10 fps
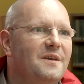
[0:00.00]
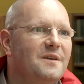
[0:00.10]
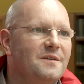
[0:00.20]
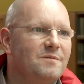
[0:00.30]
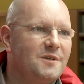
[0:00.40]

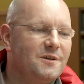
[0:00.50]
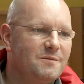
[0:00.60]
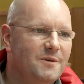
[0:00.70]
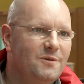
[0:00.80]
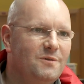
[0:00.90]
in County
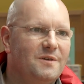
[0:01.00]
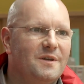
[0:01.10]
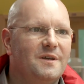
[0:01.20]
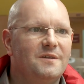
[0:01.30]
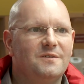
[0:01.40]
Mayo,
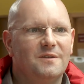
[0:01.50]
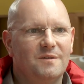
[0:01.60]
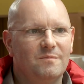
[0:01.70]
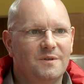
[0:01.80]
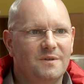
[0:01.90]
and
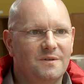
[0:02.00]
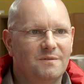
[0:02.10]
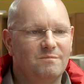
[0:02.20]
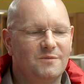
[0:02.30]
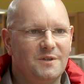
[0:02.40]
I'm
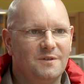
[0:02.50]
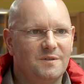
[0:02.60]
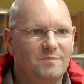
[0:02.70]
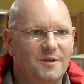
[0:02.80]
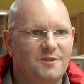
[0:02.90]

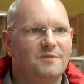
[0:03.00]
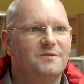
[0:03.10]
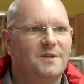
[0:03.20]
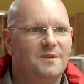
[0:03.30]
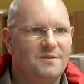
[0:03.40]
studying Bachelor of
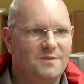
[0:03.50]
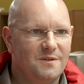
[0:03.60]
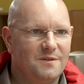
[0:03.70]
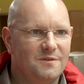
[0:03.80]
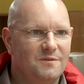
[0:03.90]
Science
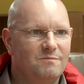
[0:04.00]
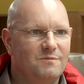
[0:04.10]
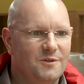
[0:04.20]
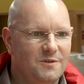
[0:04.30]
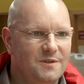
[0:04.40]
in
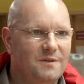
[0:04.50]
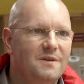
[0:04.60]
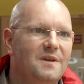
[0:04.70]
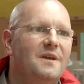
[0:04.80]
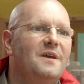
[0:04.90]
Nursing,
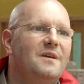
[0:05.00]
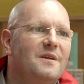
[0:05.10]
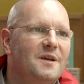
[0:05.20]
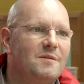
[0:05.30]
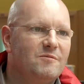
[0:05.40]

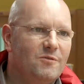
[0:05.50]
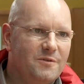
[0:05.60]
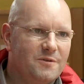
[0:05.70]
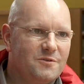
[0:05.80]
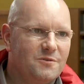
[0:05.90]
and I'm a fourth year